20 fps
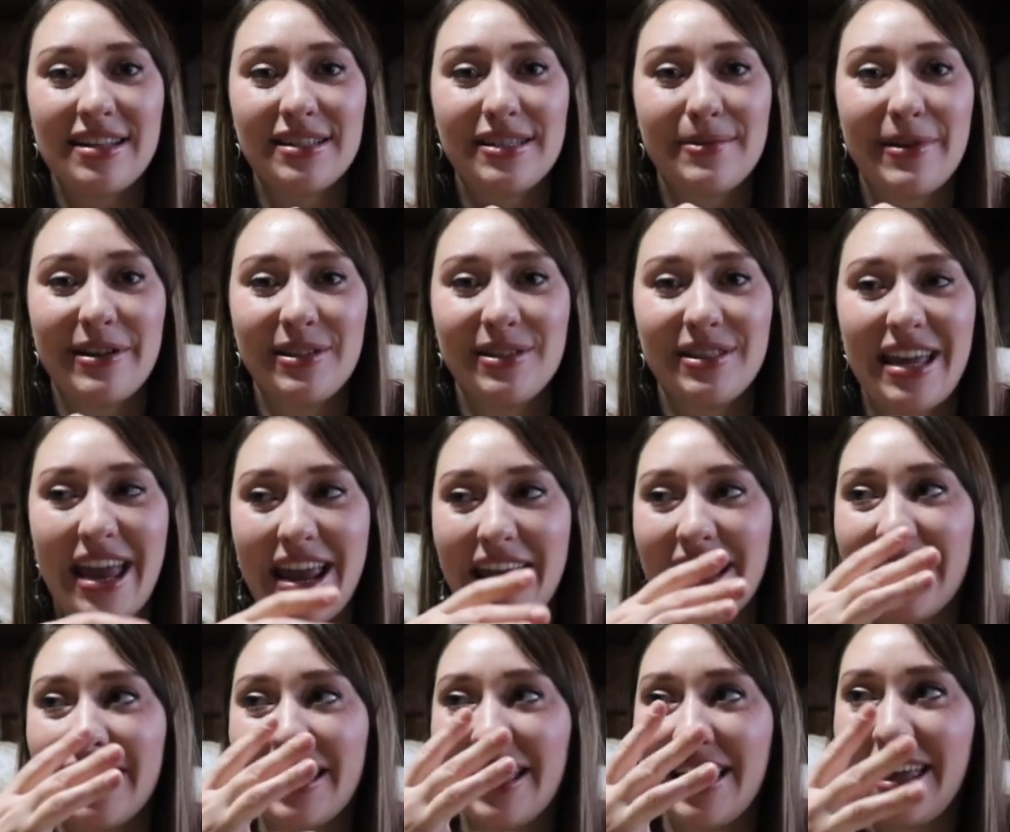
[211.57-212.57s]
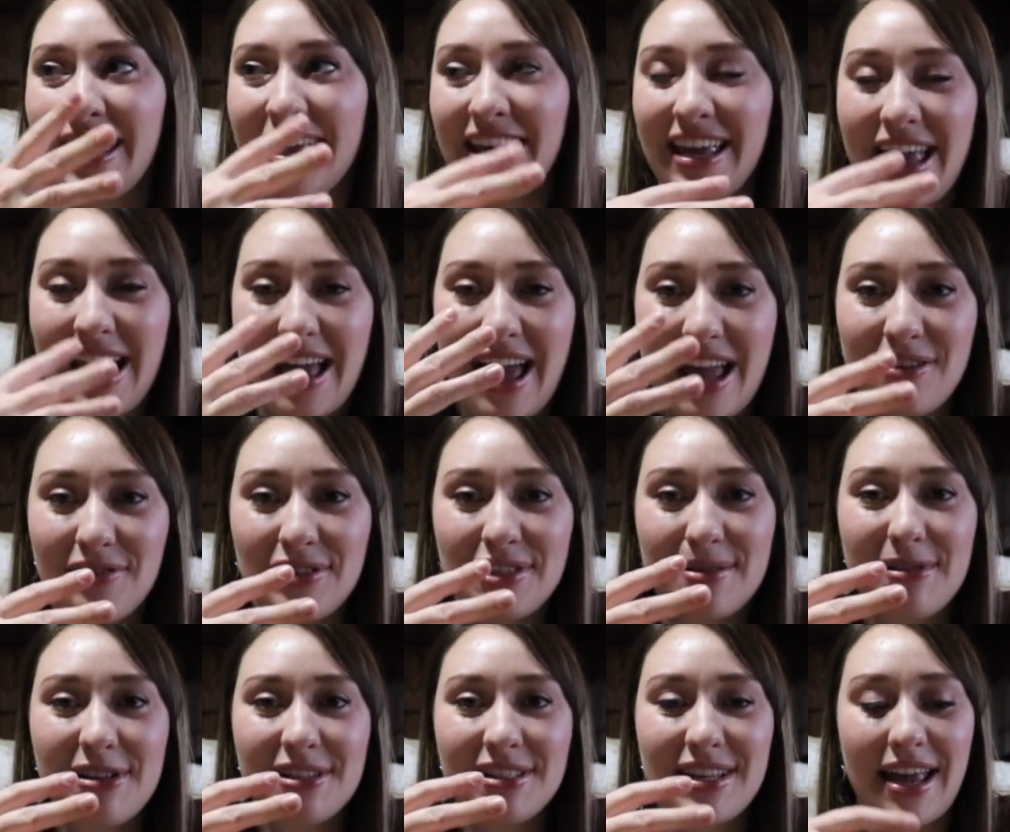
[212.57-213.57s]
It smells like, it kind of
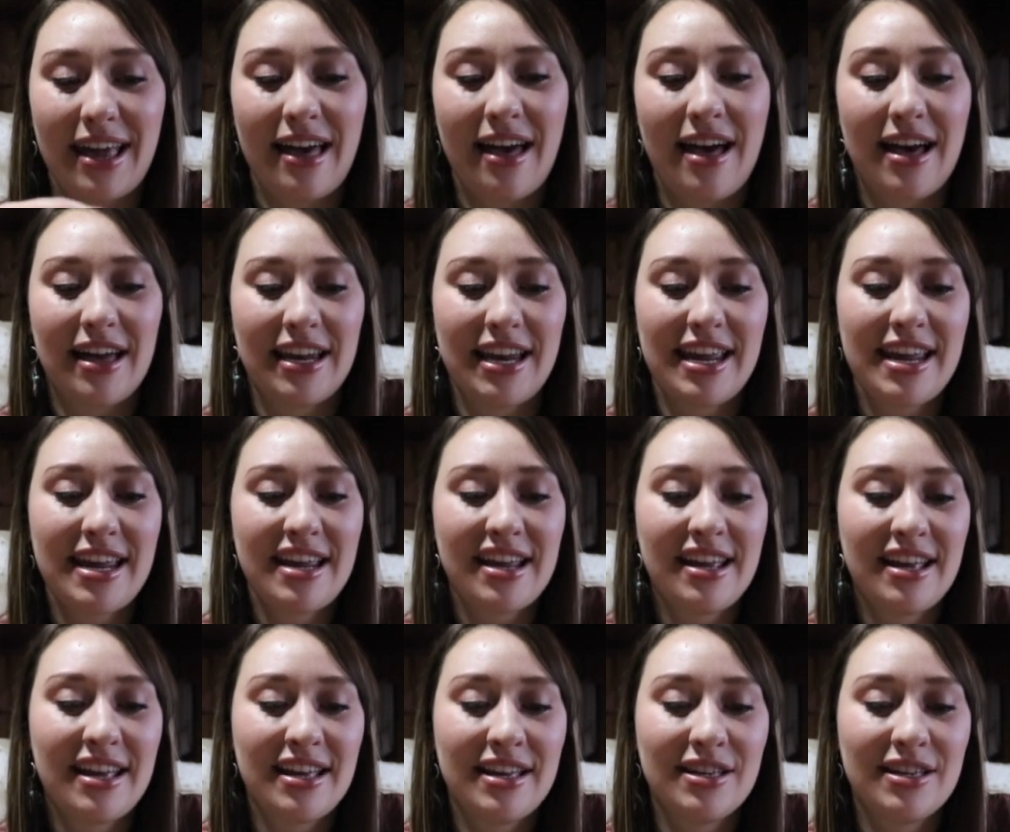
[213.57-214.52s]
smells like honey.